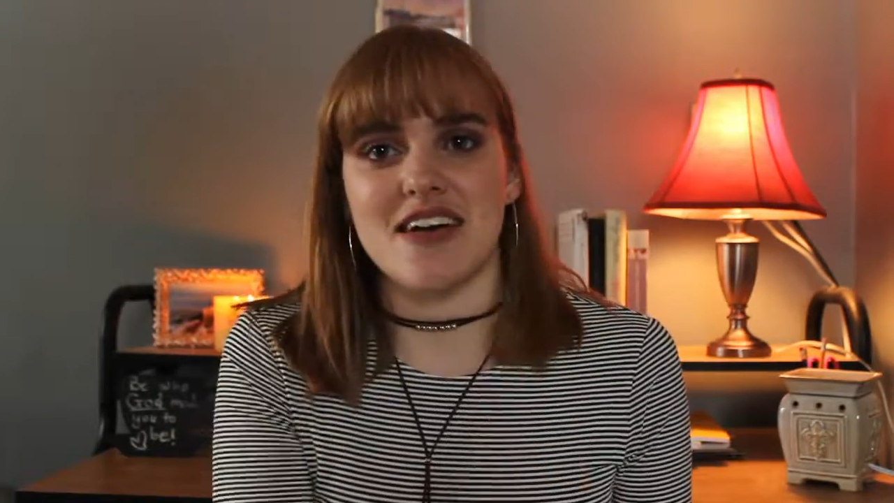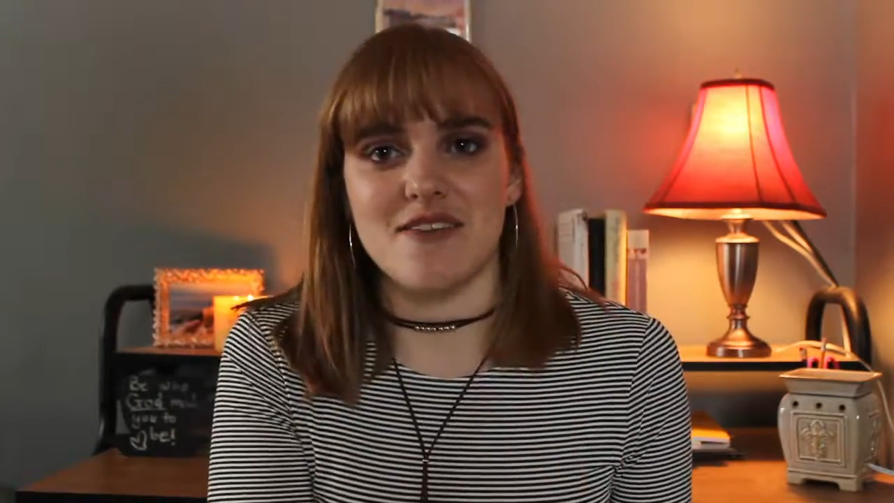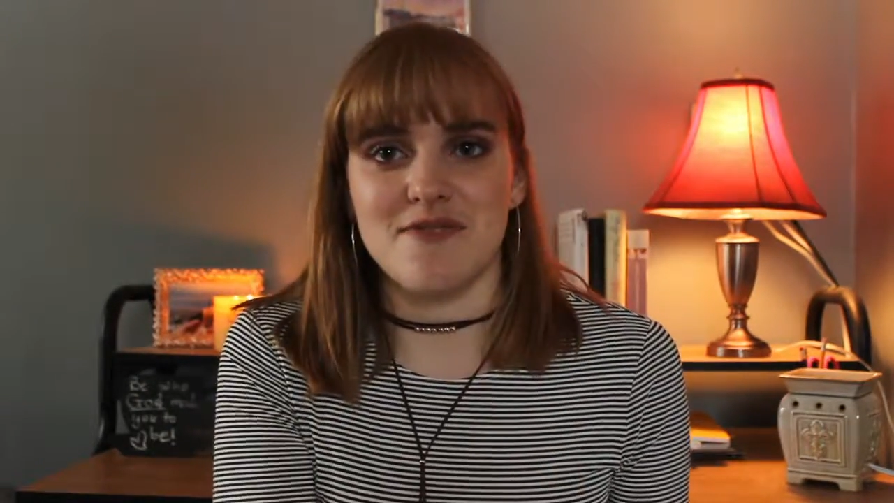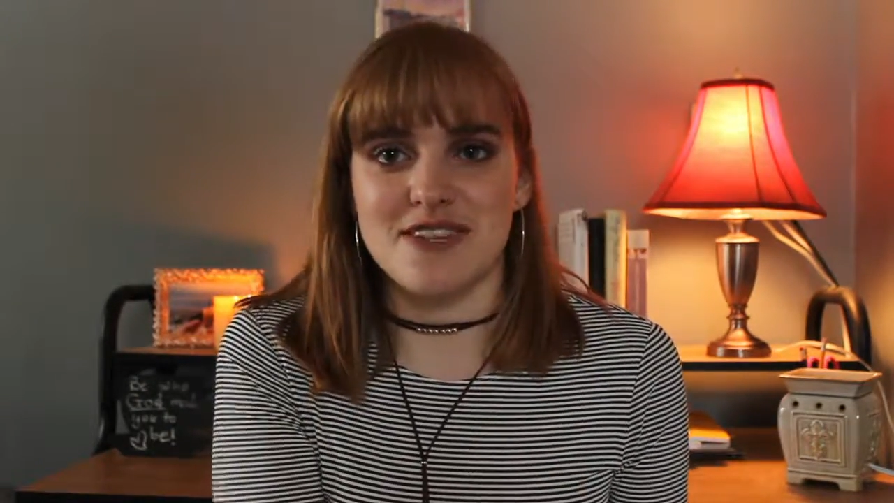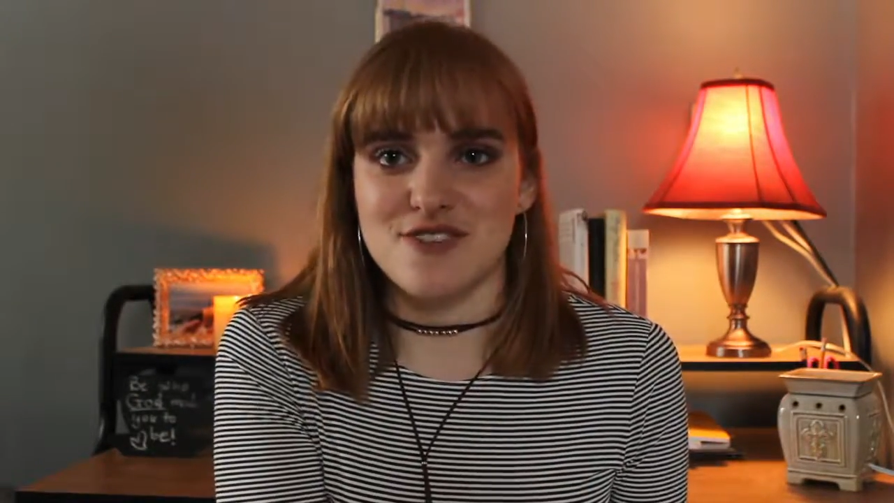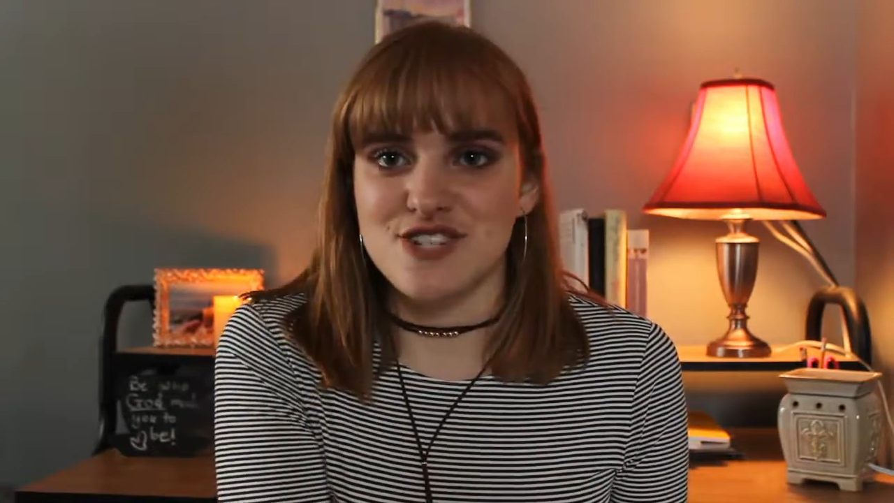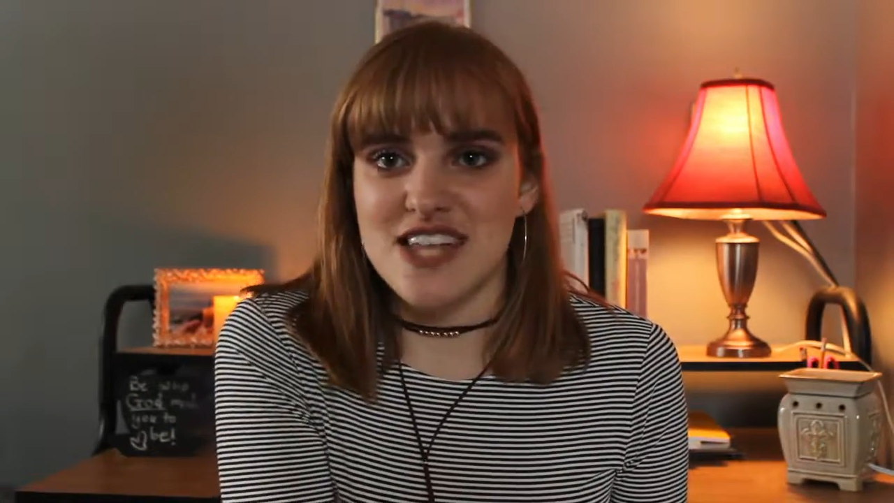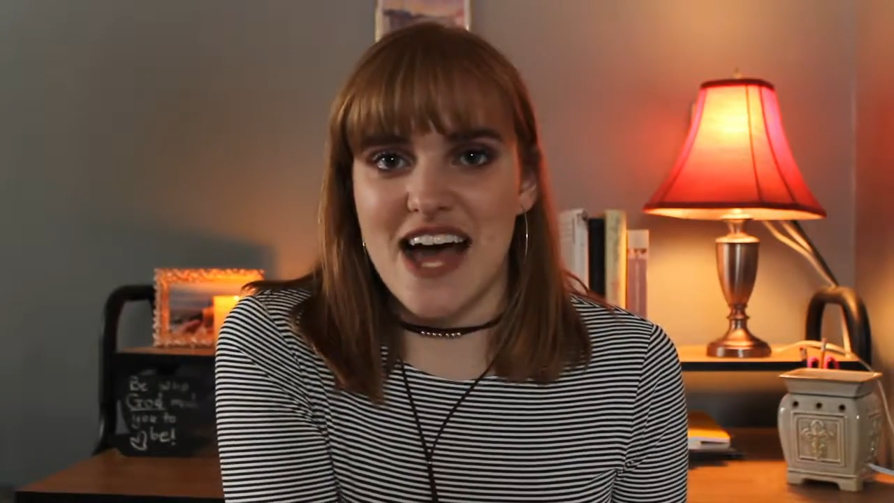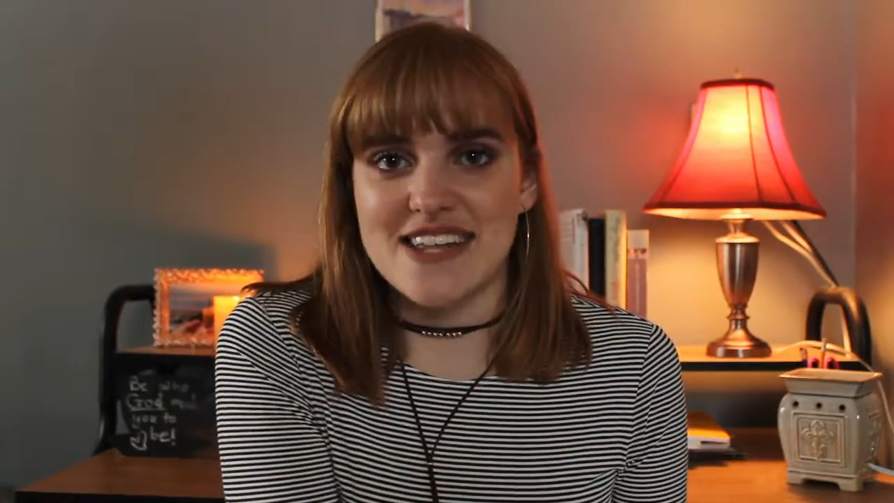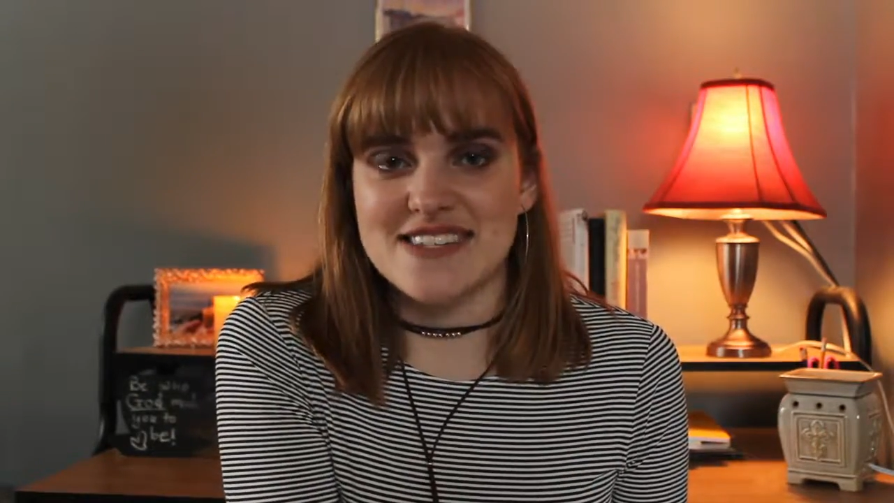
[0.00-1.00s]
kind of research
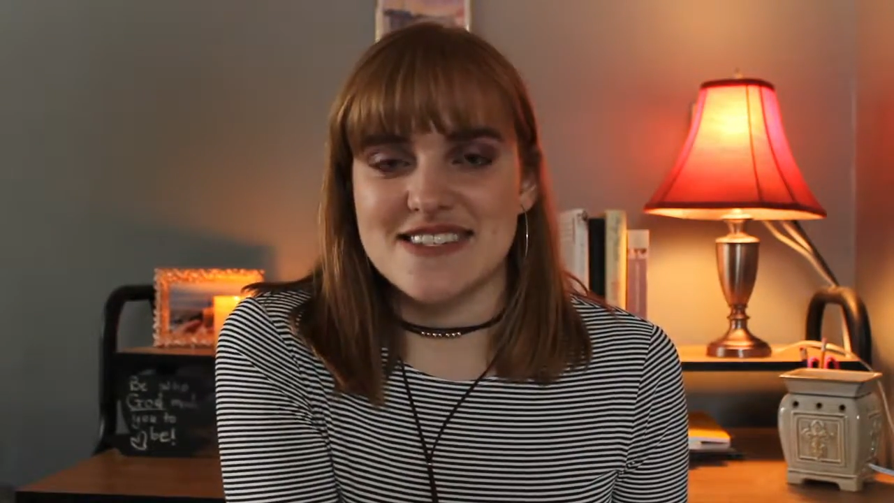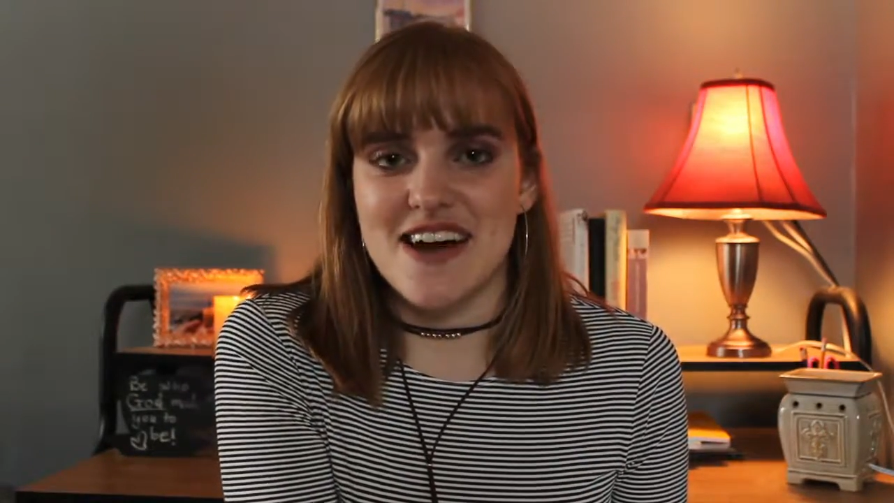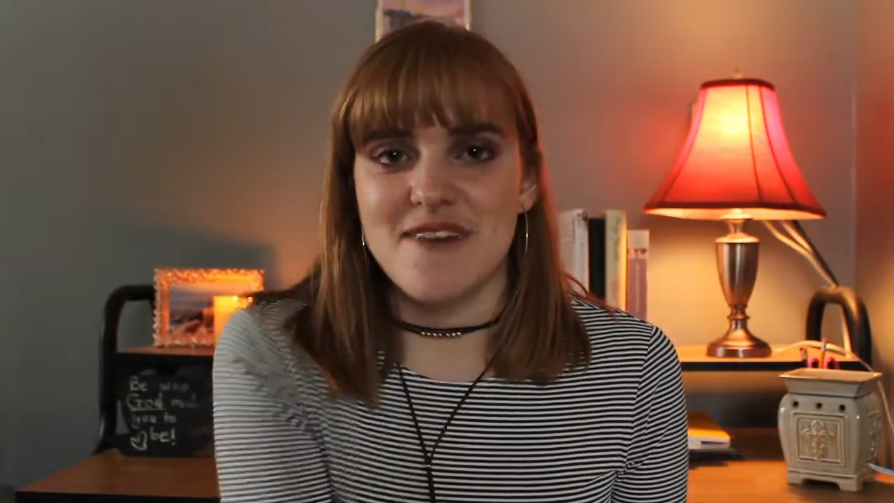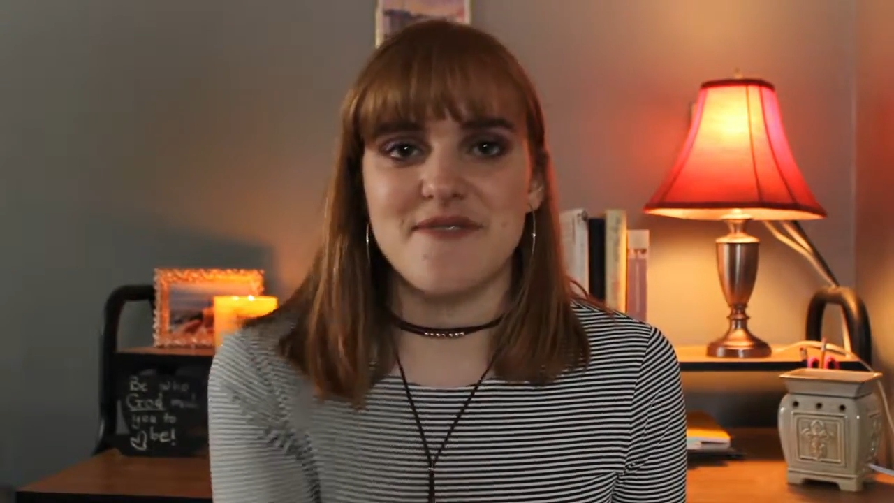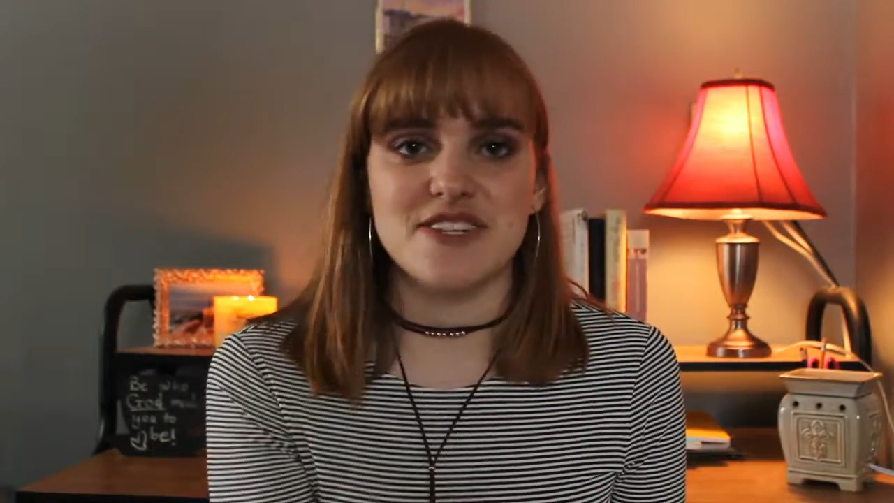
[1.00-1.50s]
that and stuff.